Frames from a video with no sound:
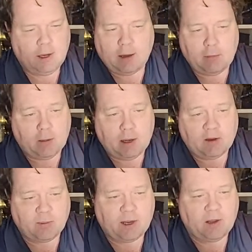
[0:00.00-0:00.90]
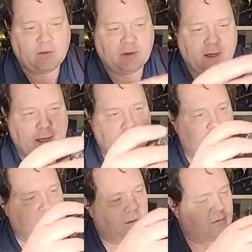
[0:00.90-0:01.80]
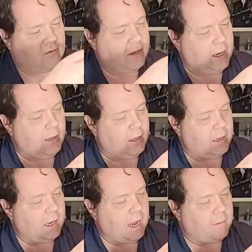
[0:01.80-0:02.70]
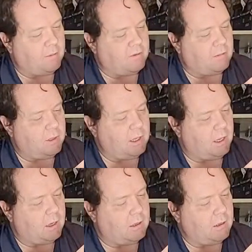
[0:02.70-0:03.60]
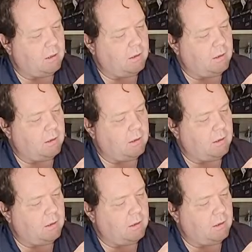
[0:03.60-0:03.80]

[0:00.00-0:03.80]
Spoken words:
And maybe that's because in the scene that he happens to be in,